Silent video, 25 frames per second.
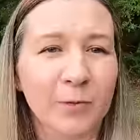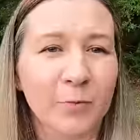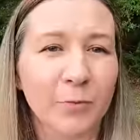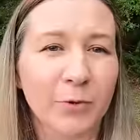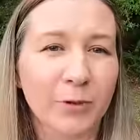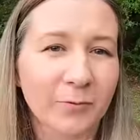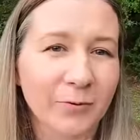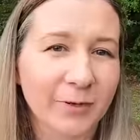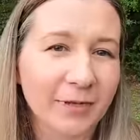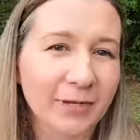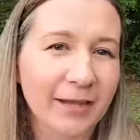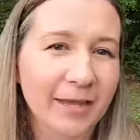
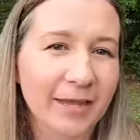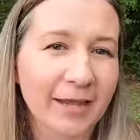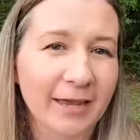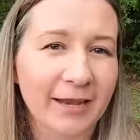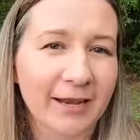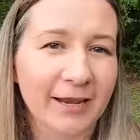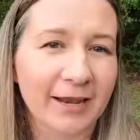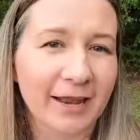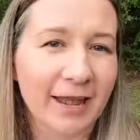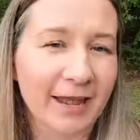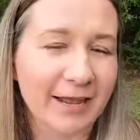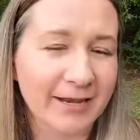we would
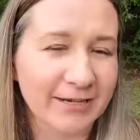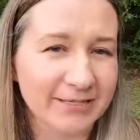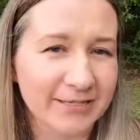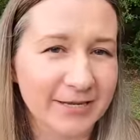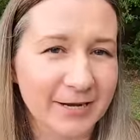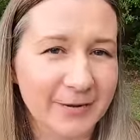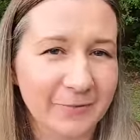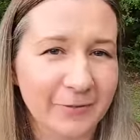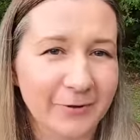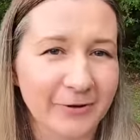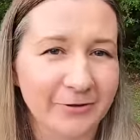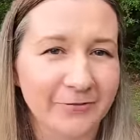get X
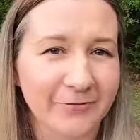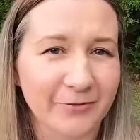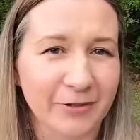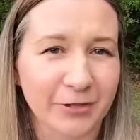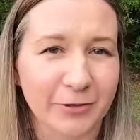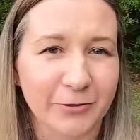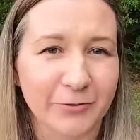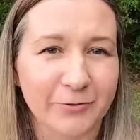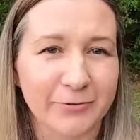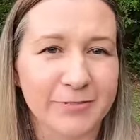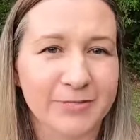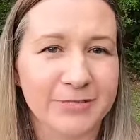number of
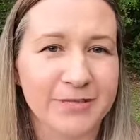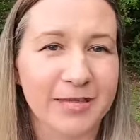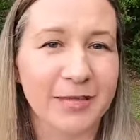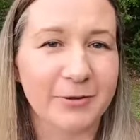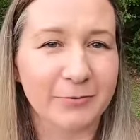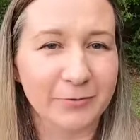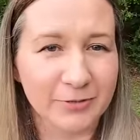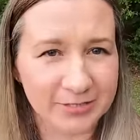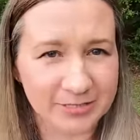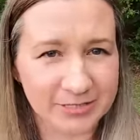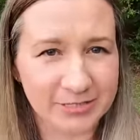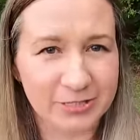views.
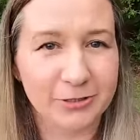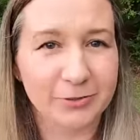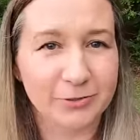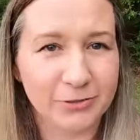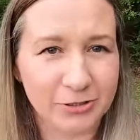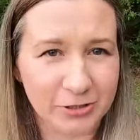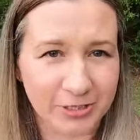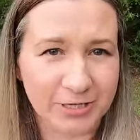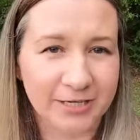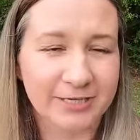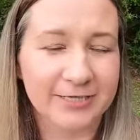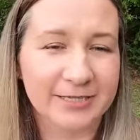It was
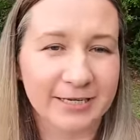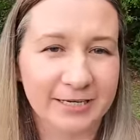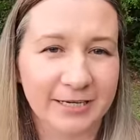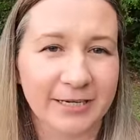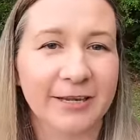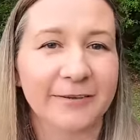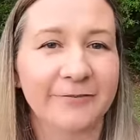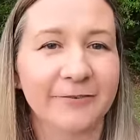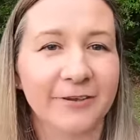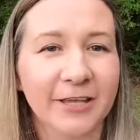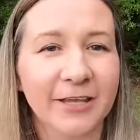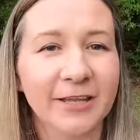usually
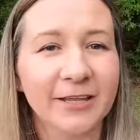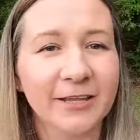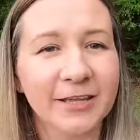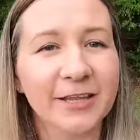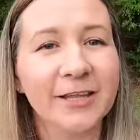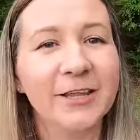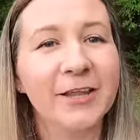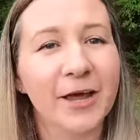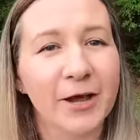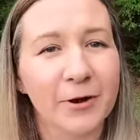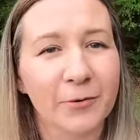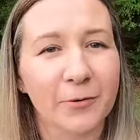
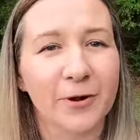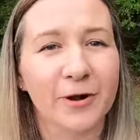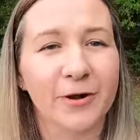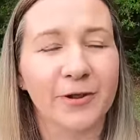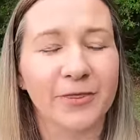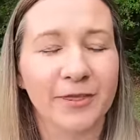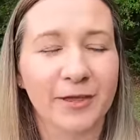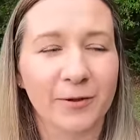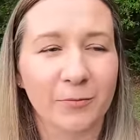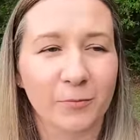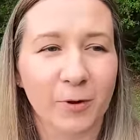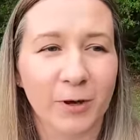significantly
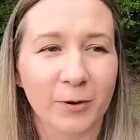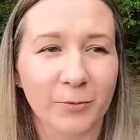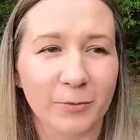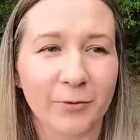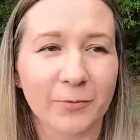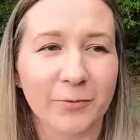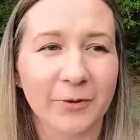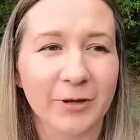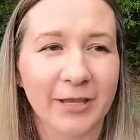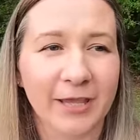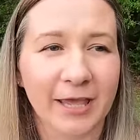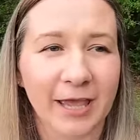lower than what
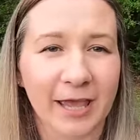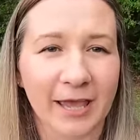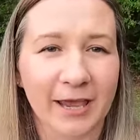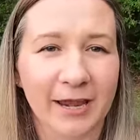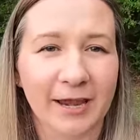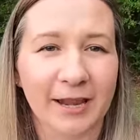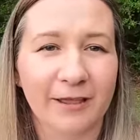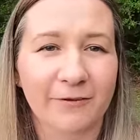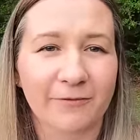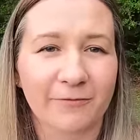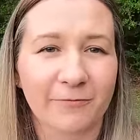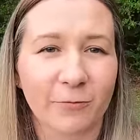we would
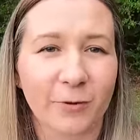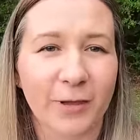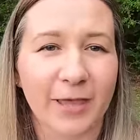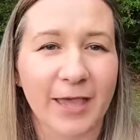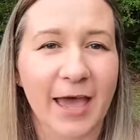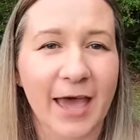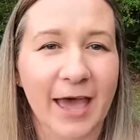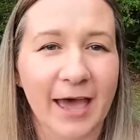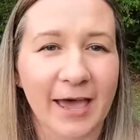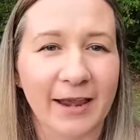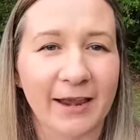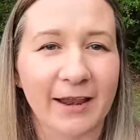get if
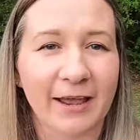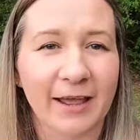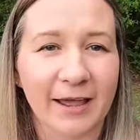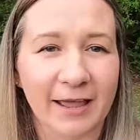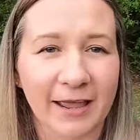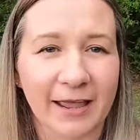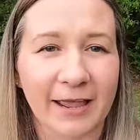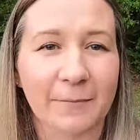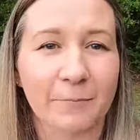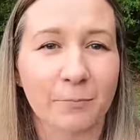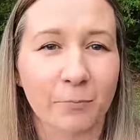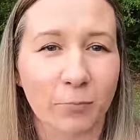we had
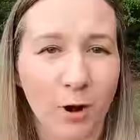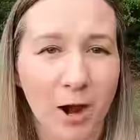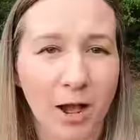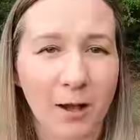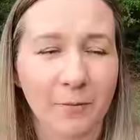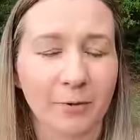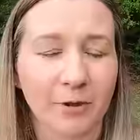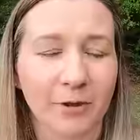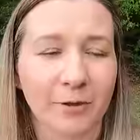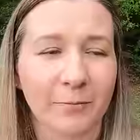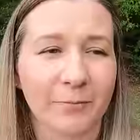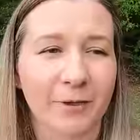a
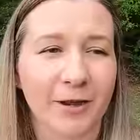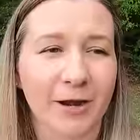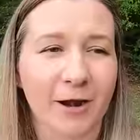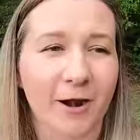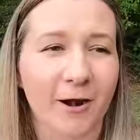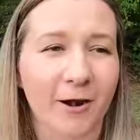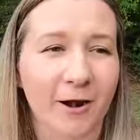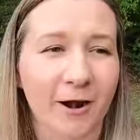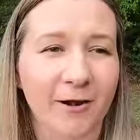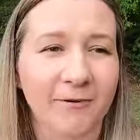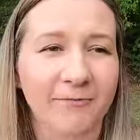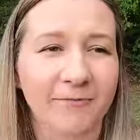problem in
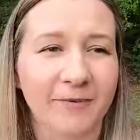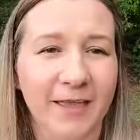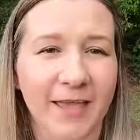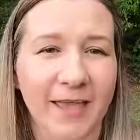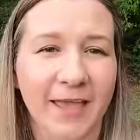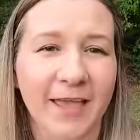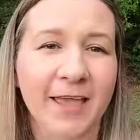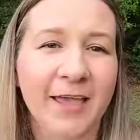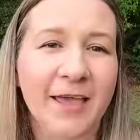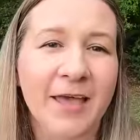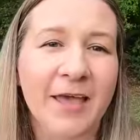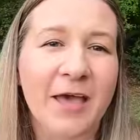our
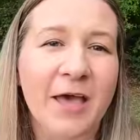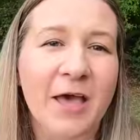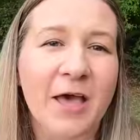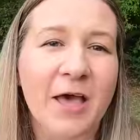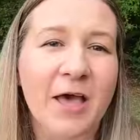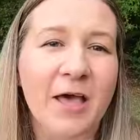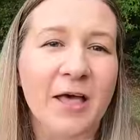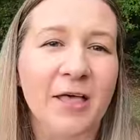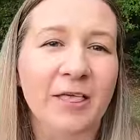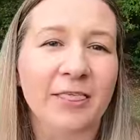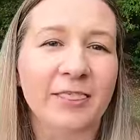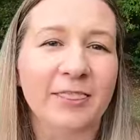RV.
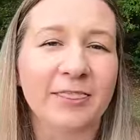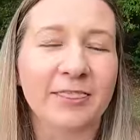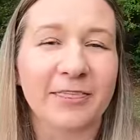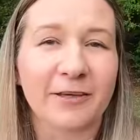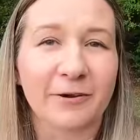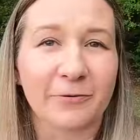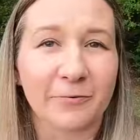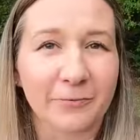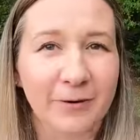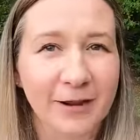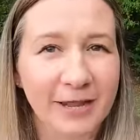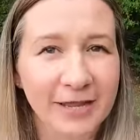
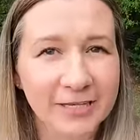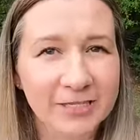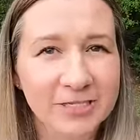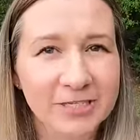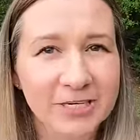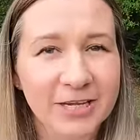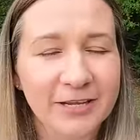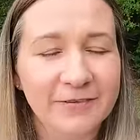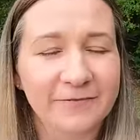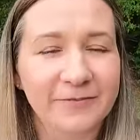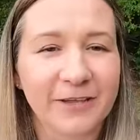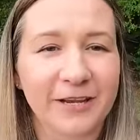The
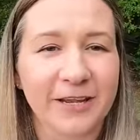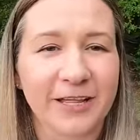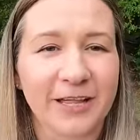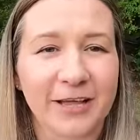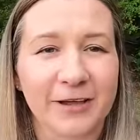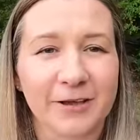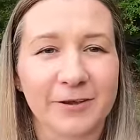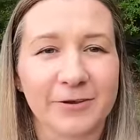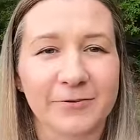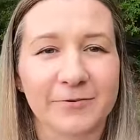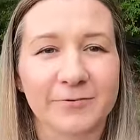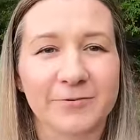ranching
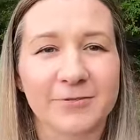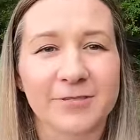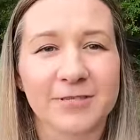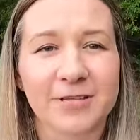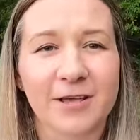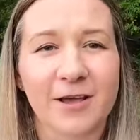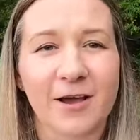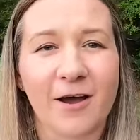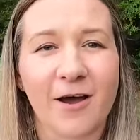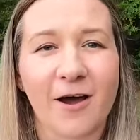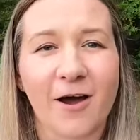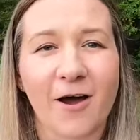
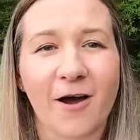videos